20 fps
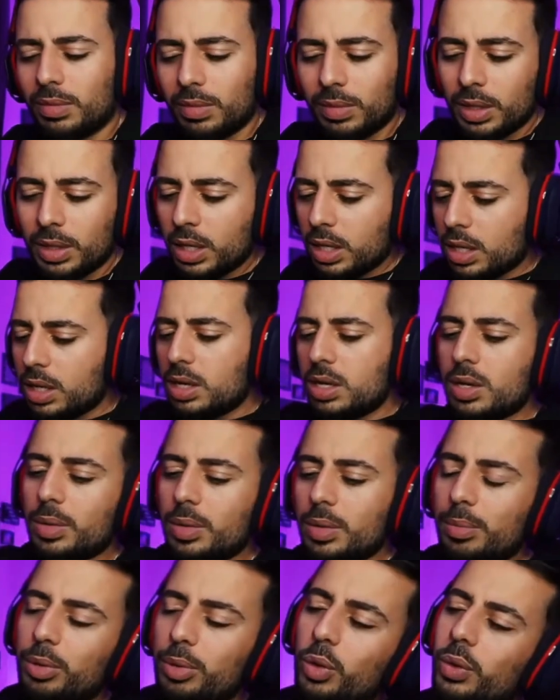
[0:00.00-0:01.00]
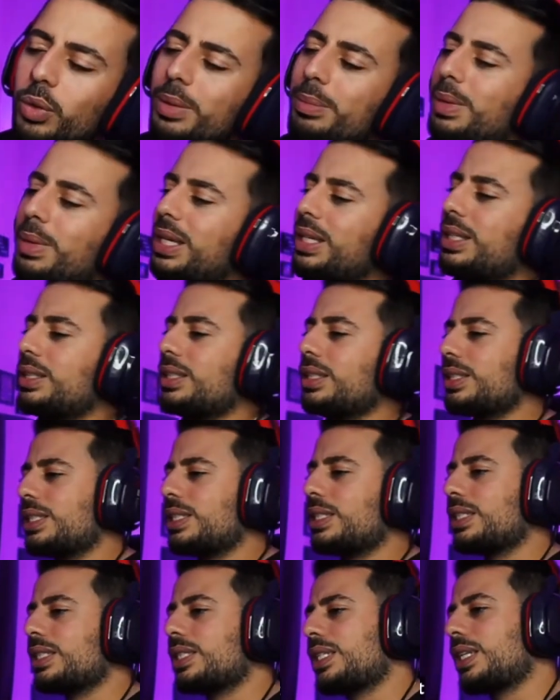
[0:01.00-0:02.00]
Sounds like. Bro, when Mic does
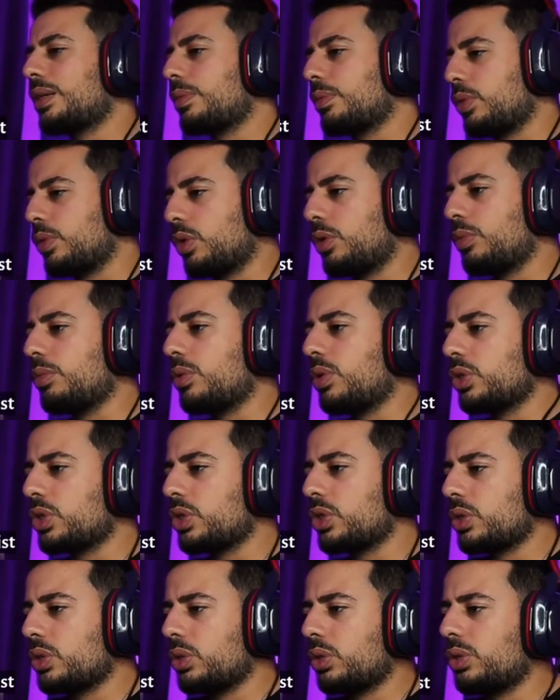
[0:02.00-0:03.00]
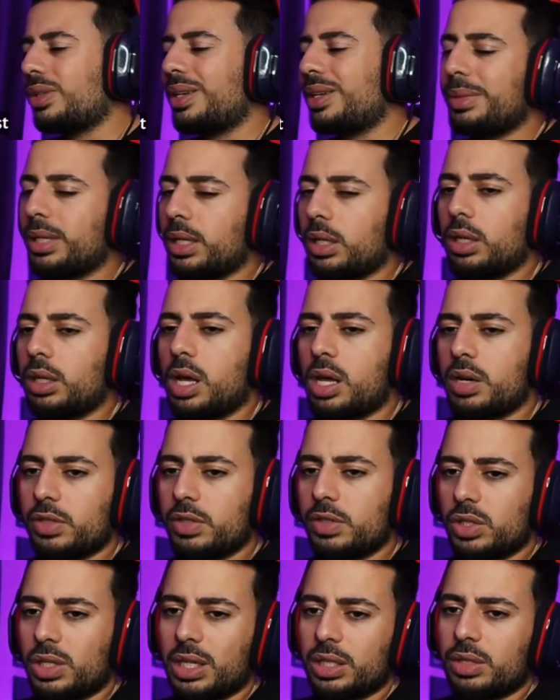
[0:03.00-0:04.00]
these like more emotional, I mean, a lot of
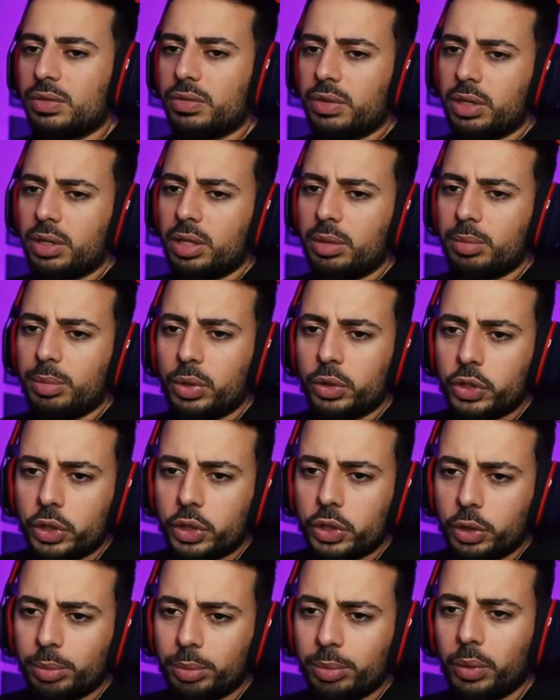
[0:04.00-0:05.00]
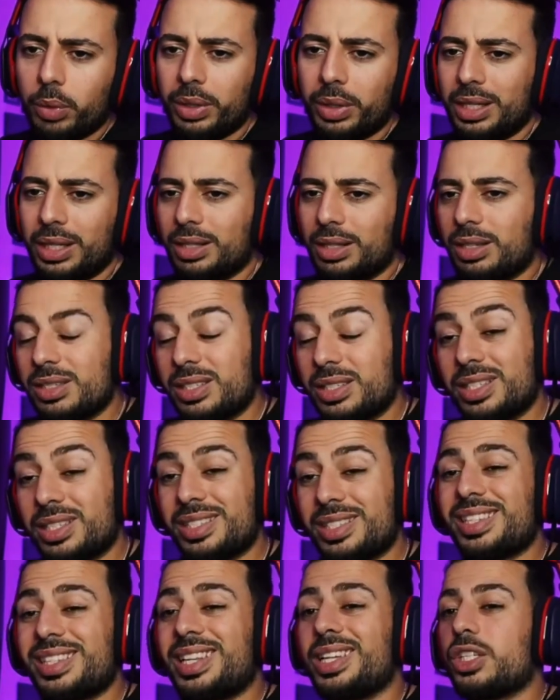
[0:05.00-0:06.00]
his tracks are very emotional, but when he does
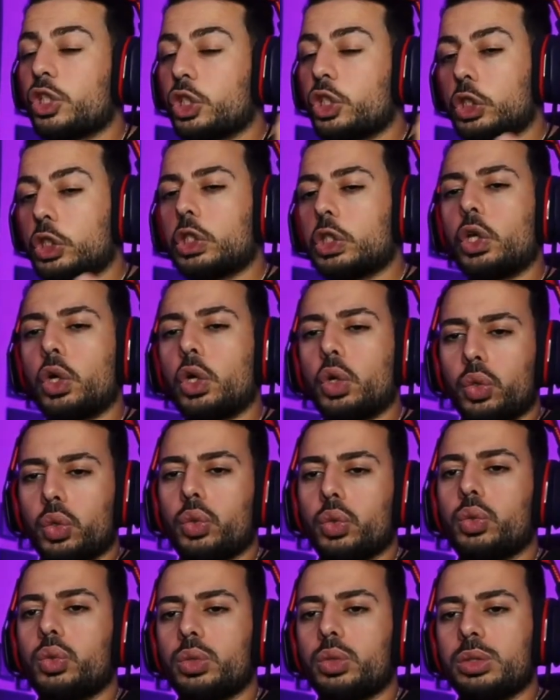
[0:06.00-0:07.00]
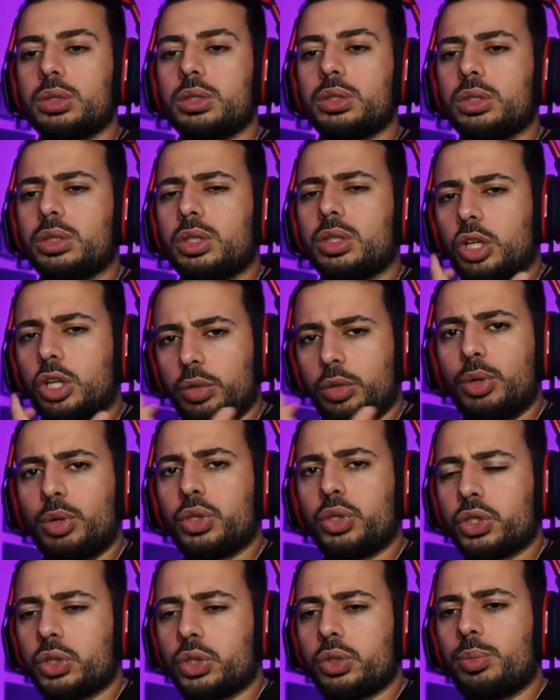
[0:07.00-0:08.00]
this like slow
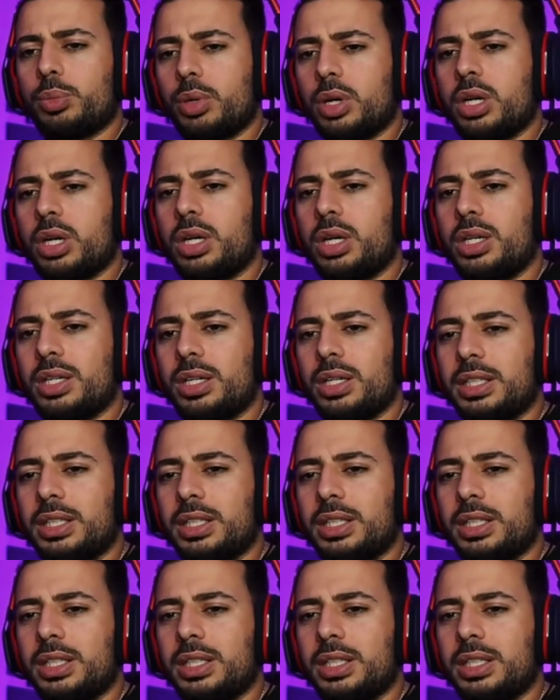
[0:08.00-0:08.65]
emotional part,